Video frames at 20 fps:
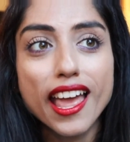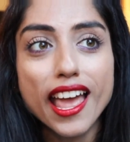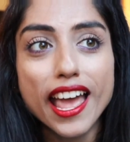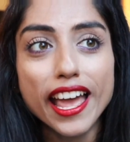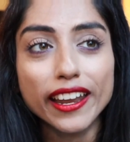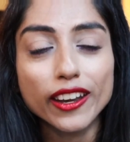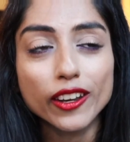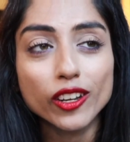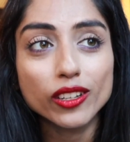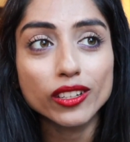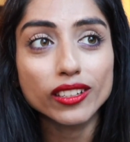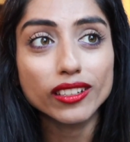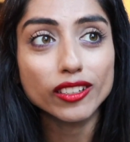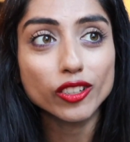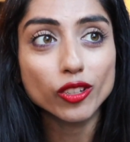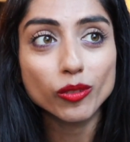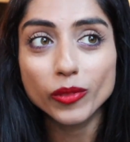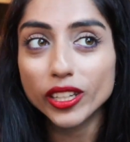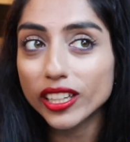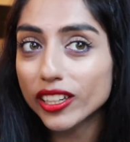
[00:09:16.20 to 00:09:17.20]
And
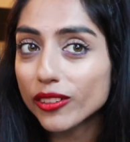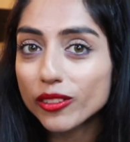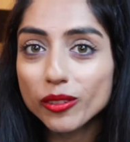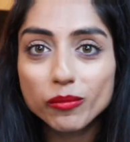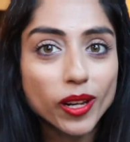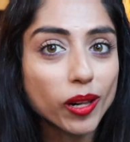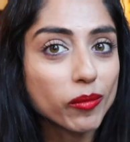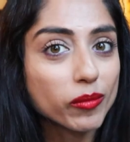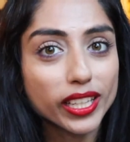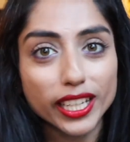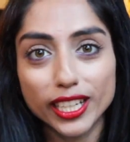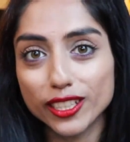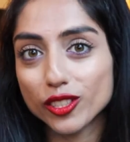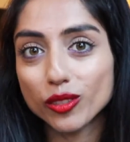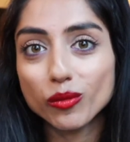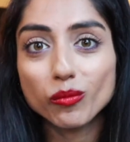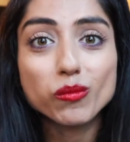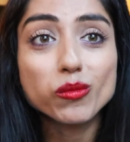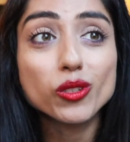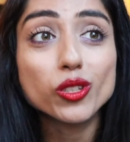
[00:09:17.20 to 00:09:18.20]
Dominican Republic is
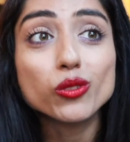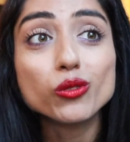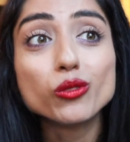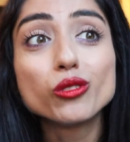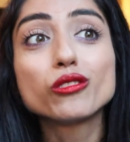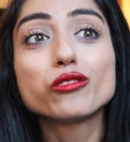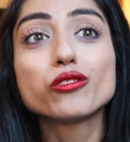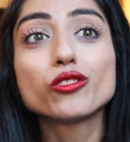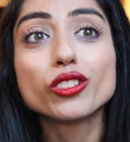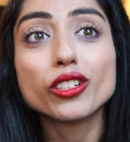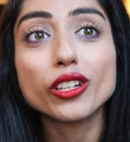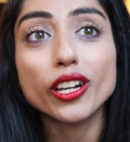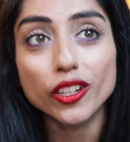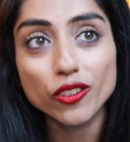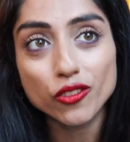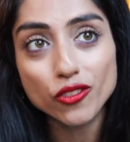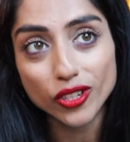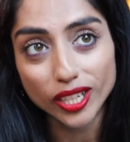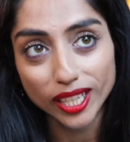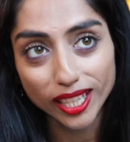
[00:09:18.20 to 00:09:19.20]
a beautiful
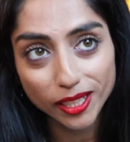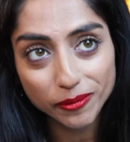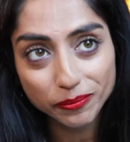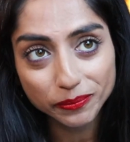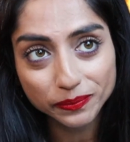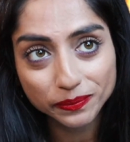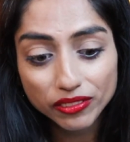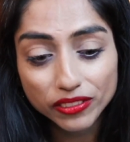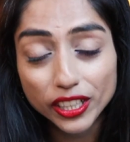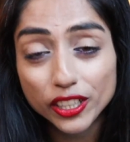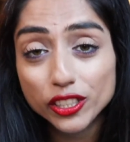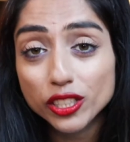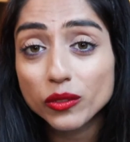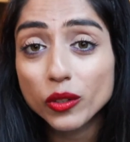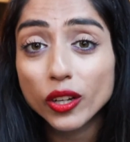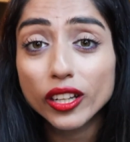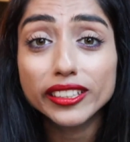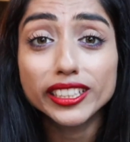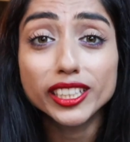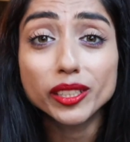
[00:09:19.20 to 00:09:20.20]
country. First of
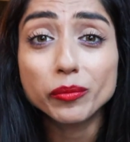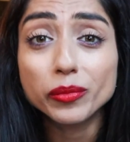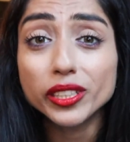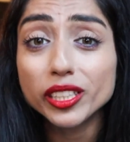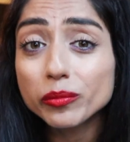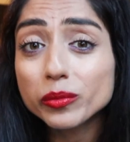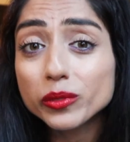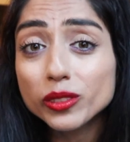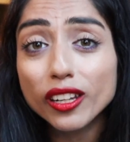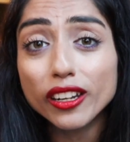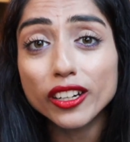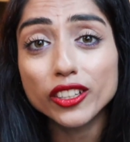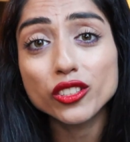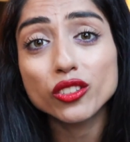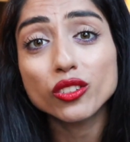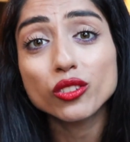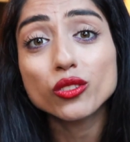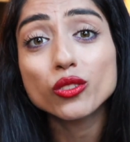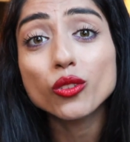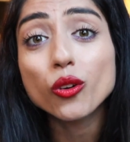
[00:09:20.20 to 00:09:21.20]
all, their people are
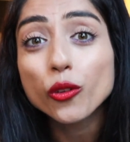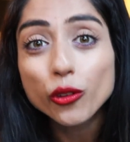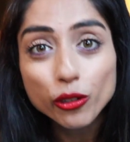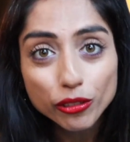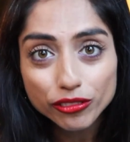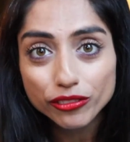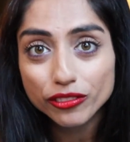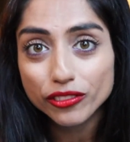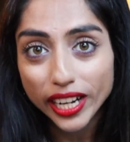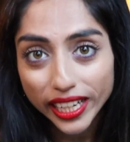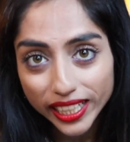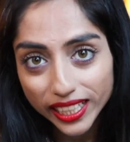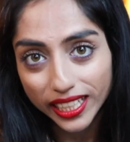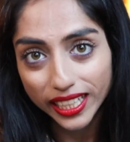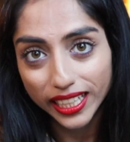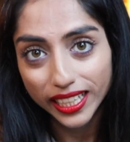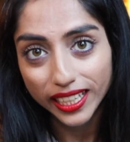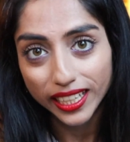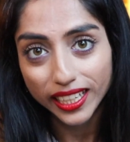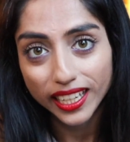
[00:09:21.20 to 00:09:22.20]
so
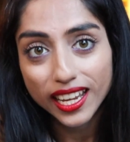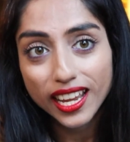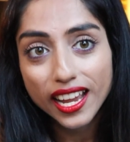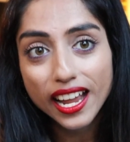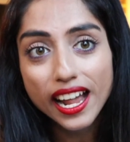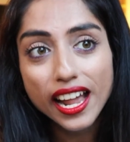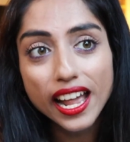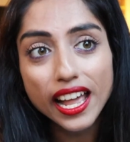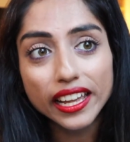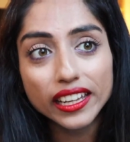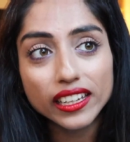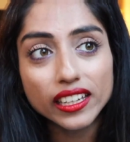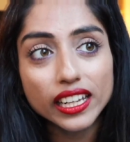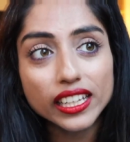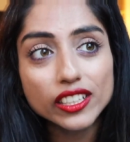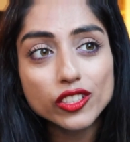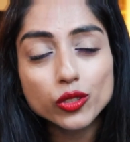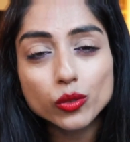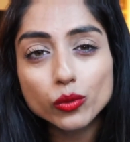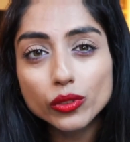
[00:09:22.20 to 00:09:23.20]
friendly. And
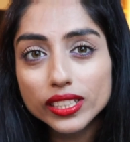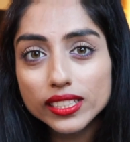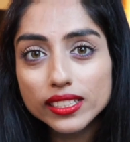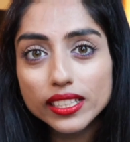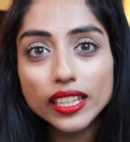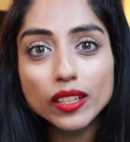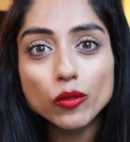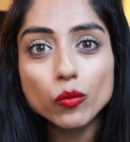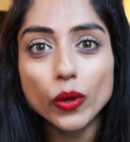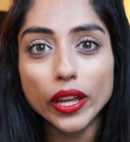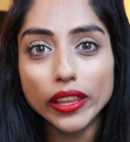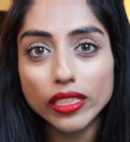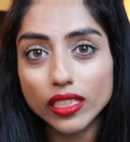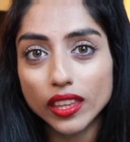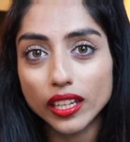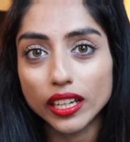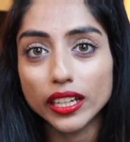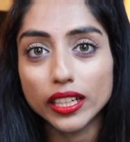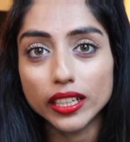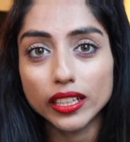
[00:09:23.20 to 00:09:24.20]
as soon as I went
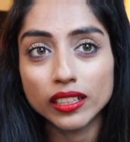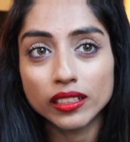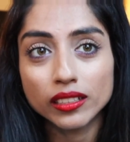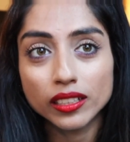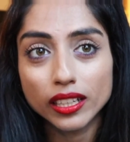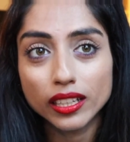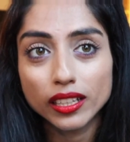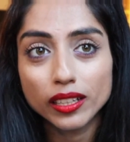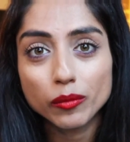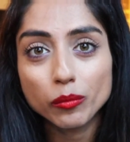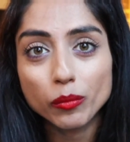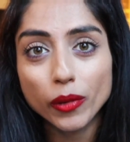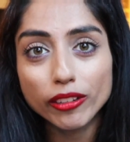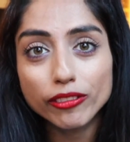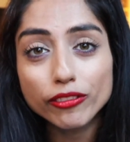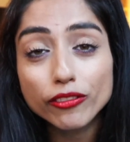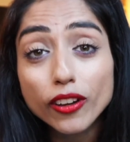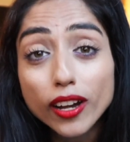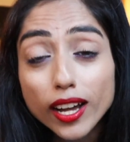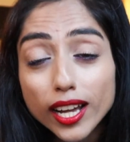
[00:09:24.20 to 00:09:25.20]
there, my
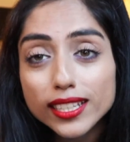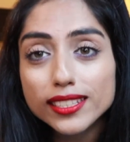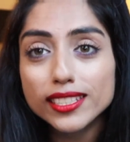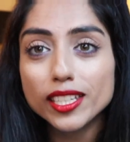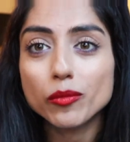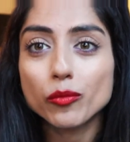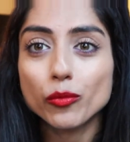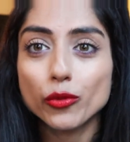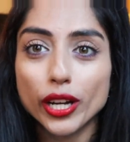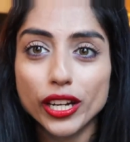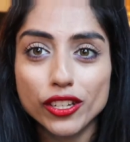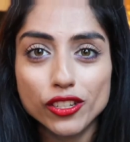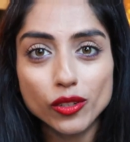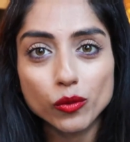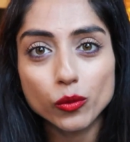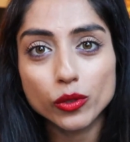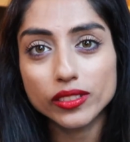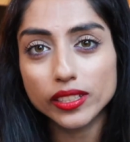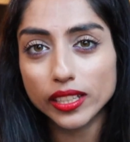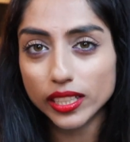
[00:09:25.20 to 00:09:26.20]
first
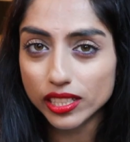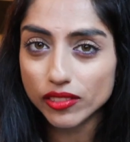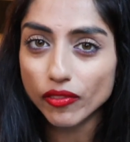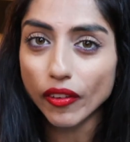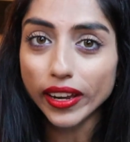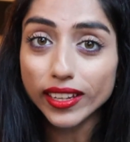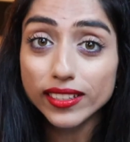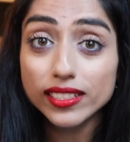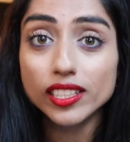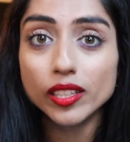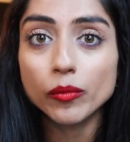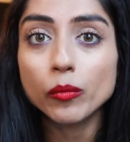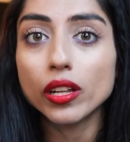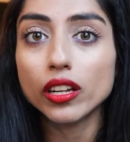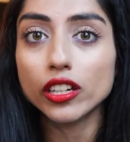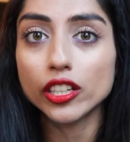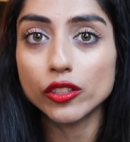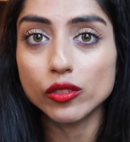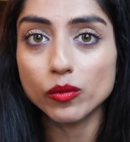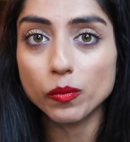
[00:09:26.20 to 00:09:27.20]
impression was that it's very
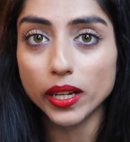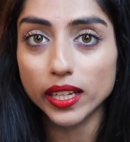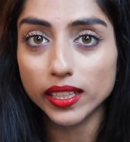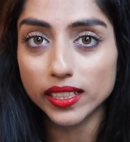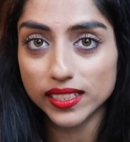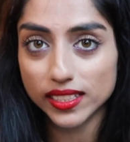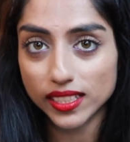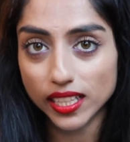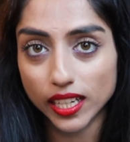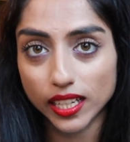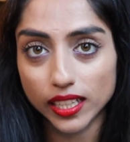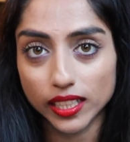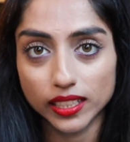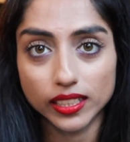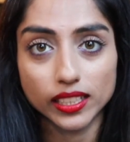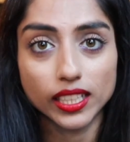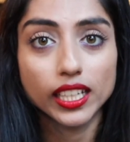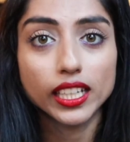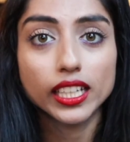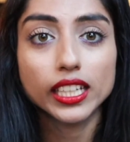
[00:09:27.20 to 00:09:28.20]
similar to
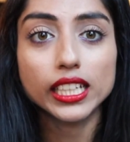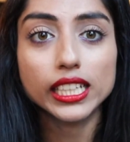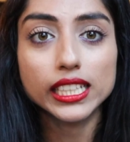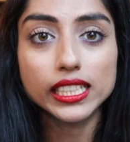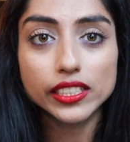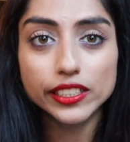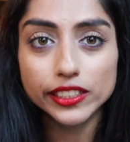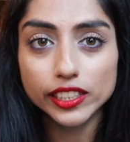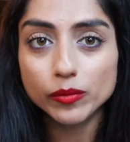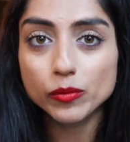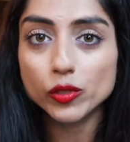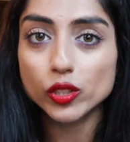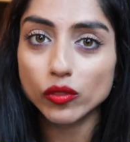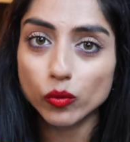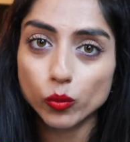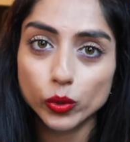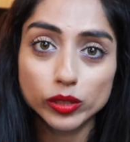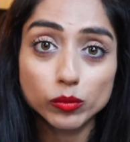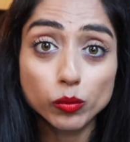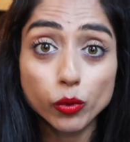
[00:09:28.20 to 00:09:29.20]
Pakistan in terms
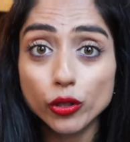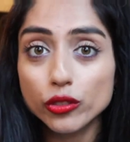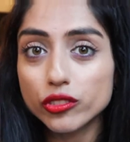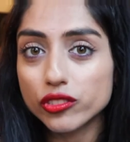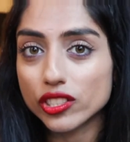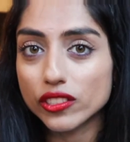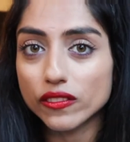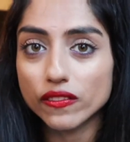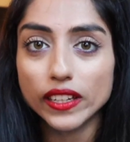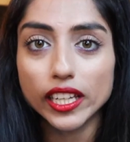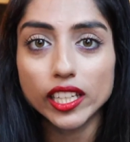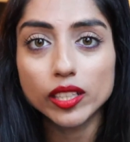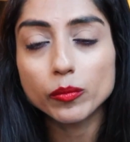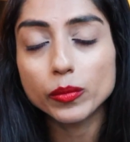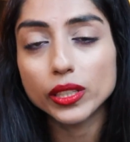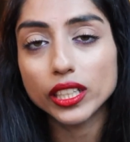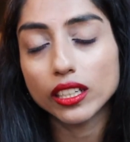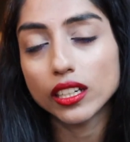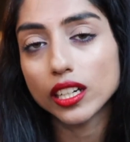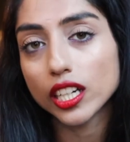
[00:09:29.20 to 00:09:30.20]
of we're both
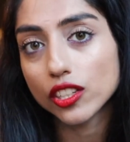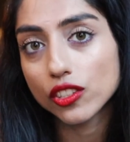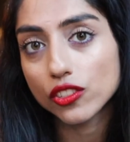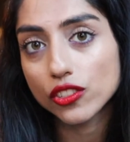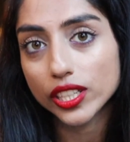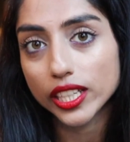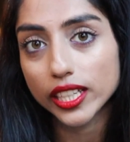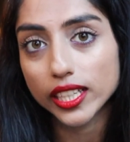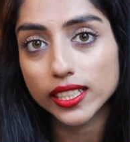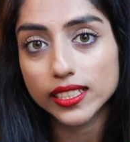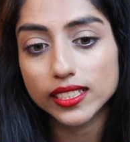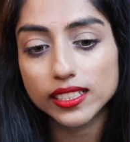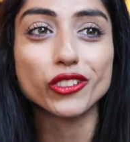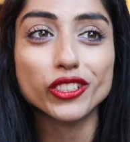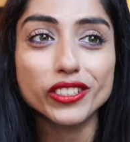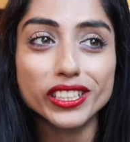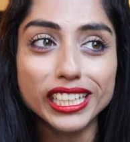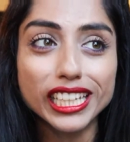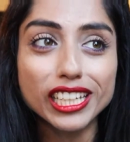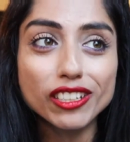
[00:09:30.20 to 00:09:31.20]
developing countries, where
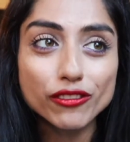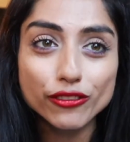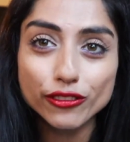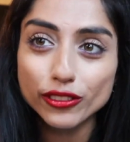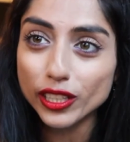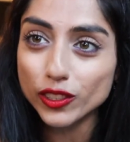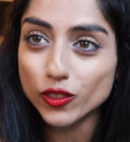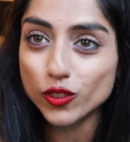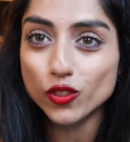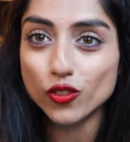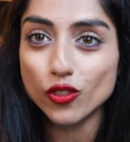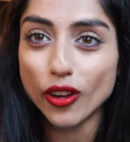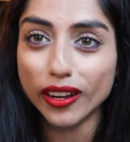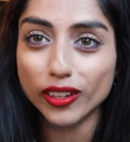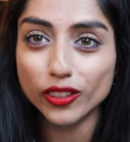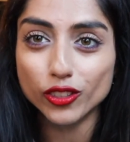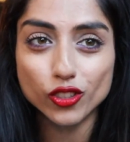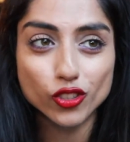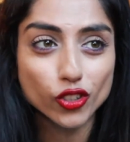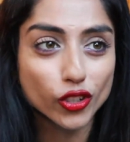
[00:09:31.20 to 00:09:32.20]
the
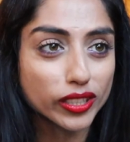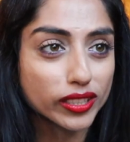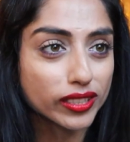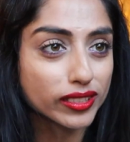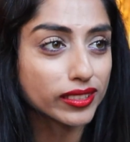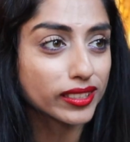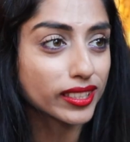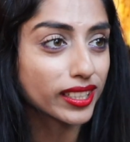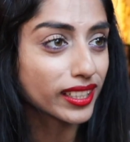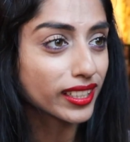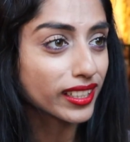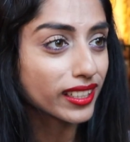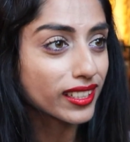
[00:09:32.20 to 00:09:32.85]
infrastructure